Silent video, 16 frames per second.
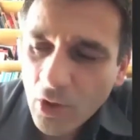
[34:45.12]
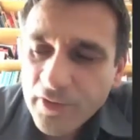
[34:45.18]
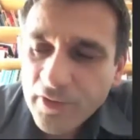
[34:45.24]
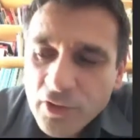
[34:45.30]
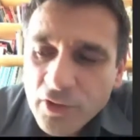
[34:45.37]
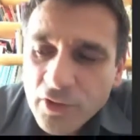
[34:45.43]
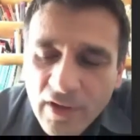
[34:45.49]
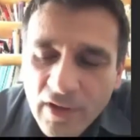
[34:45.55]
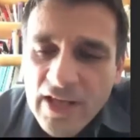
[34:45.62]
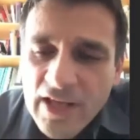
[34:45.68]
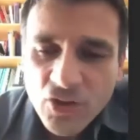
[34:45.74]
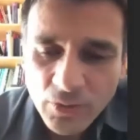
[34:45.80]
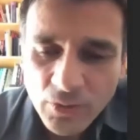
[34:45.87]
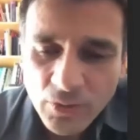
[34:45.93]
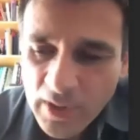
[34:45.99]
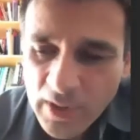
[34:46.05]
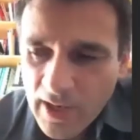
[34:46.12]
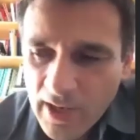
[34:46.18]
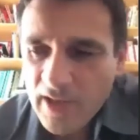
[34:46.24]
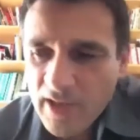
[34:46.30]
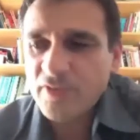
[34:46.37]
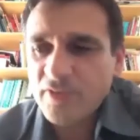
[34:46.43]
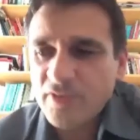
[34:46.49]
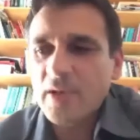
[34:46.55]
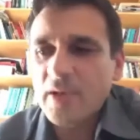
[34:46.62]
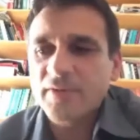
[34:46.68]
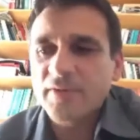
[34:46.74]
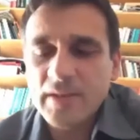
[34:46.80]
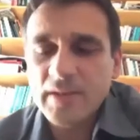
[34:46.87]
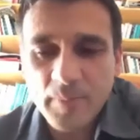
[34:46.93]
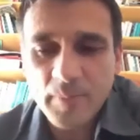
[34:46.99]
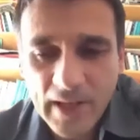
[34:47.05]
the relation we have about
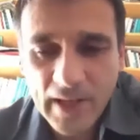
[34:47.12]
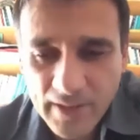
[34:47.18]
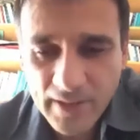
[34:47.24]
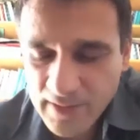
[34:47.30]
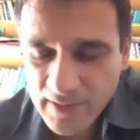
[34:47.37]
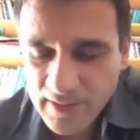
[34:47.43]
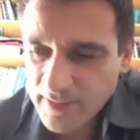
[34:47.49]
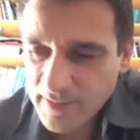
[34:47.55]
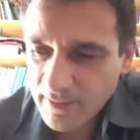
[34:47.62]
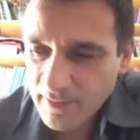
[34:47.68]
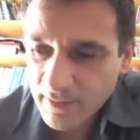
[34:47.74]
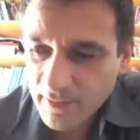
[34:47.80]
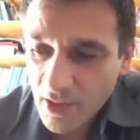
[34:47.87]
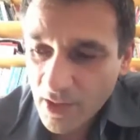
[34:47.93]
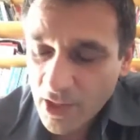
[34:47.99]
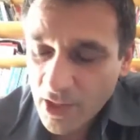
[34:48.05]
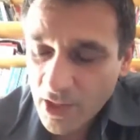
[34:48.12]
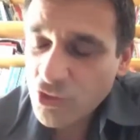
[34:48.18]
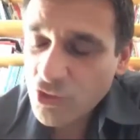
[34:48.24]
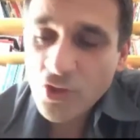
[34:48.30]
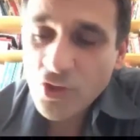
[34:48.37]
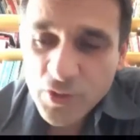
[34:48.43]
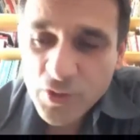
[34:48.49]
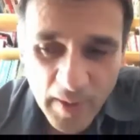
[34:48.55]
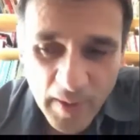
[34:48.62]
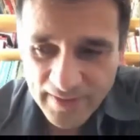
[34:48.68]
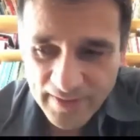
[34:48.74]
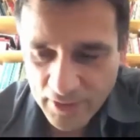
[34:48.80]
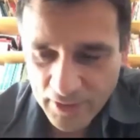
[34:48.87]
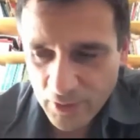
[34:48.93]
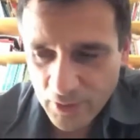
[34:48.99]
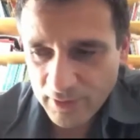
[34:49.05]
him playing is just
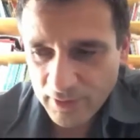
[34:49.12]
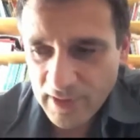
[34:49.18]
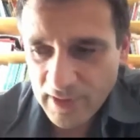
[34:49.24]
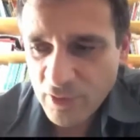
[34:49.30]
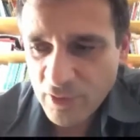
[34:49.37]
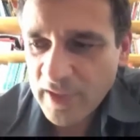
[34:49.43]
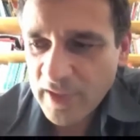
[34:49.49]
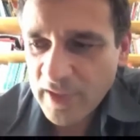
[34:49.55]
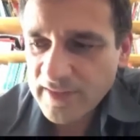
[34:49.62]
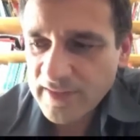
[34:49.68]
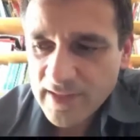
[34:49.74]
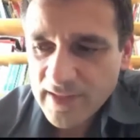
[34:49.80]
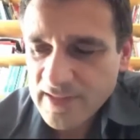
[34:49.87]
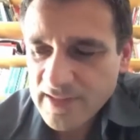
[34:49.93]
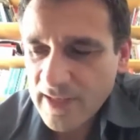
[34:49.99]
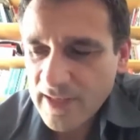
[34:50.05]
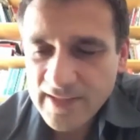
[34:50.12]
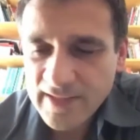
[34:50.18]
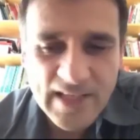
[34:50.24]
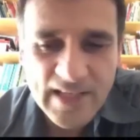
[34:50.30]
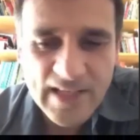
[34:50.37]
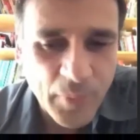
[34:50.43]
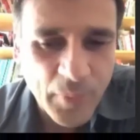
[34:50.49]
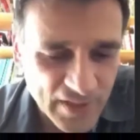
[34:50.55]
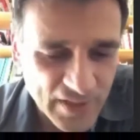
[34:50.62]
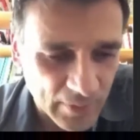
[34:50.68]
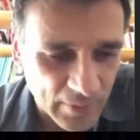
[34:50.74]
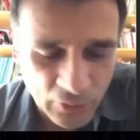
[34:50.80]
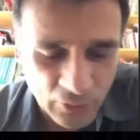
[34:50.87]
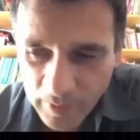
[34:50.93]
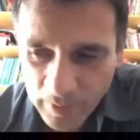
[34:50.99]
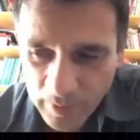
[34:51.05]
spectacular. Everybody says, like, it's impossible
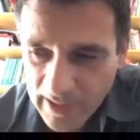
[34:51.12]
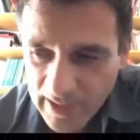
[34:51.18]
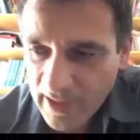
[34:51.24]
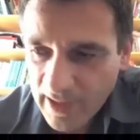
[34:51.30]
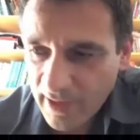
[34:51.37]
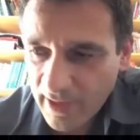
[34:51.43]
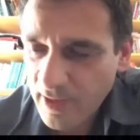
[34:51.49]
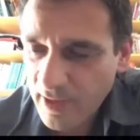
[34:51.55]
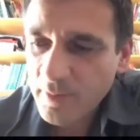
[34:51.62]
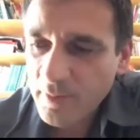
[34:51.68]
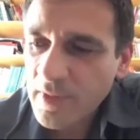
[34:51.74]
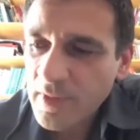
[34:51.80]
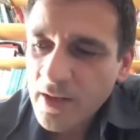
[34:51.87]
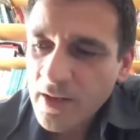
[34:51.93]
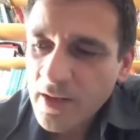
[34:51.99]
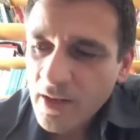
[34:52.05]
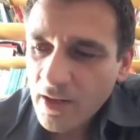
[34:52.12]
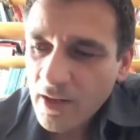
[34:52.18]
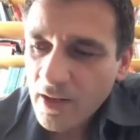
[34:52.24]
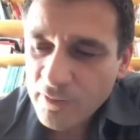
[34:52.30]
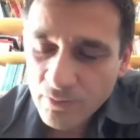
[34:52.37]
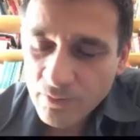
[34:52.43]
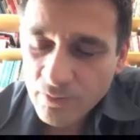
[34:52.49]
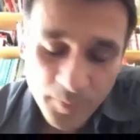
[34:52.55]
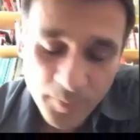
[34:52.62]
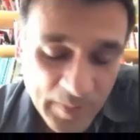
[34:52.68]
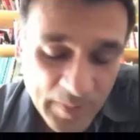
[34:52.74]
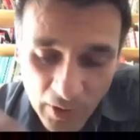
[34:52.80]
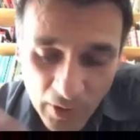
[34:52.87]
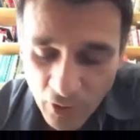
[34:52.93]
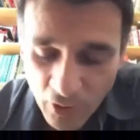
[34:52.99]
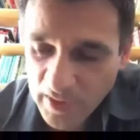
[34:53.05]
to play like him. If
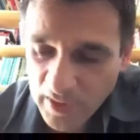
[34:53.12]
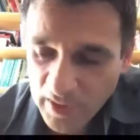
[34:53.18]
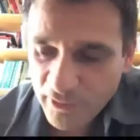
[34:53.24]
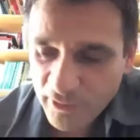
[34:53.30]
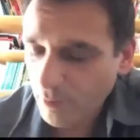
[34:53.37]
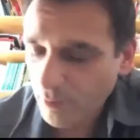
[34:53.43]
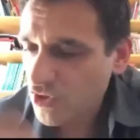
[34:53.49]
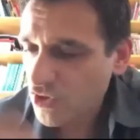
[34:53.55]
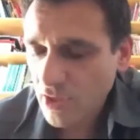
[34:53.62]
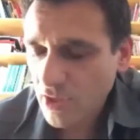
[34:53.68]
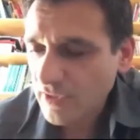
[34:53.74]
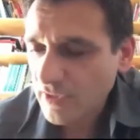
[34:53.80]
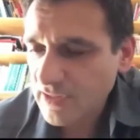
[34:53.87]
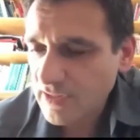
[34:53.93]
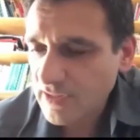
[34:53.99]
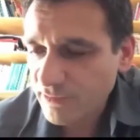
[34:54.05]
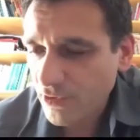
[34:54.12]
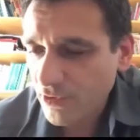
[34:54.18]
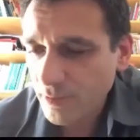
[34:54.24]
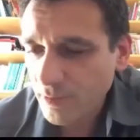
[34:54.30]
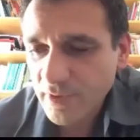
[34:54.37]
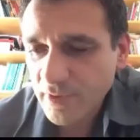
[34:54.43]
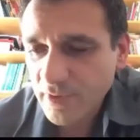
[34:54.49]
people coming from Germany, from